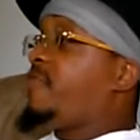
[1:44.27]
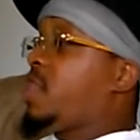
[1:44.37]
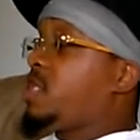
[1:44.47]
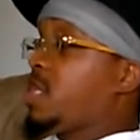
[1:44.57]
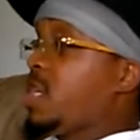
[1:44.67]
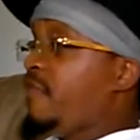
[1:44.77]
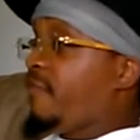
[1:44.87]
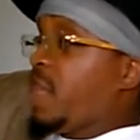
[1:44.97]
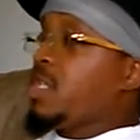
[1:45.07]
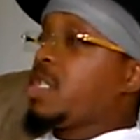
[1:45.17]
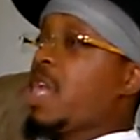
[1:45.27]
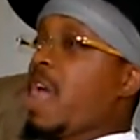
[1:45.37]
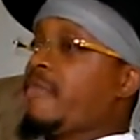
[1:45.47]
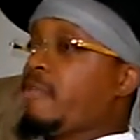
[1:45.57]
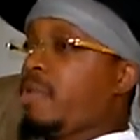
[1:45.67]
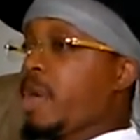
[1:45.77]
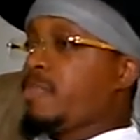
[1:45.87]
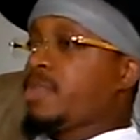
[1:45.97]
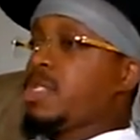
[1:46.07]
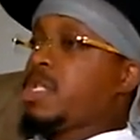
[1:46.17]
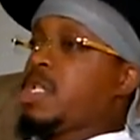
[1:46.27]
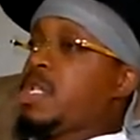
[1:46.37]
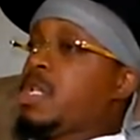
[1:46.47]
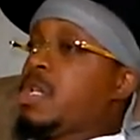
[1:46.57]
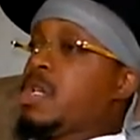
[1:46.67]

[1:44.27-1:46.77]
there's inflation, they have to purposely,